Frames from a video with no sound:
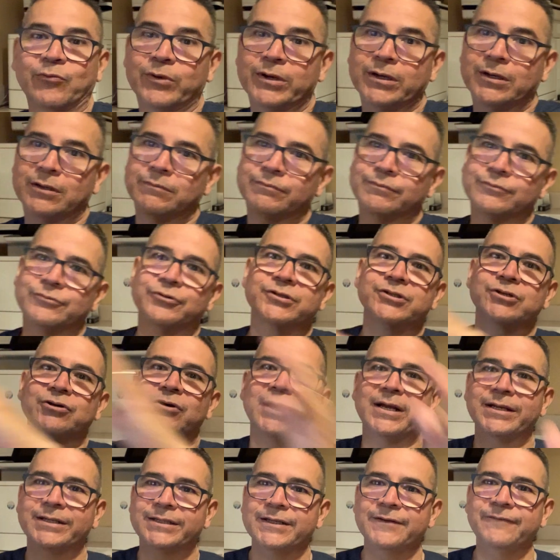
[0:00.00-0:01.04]
Well, Driscoll
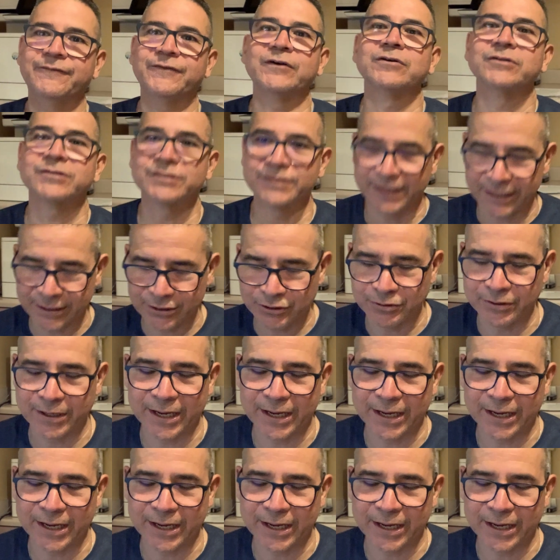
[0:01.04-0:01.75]
IT feels they do.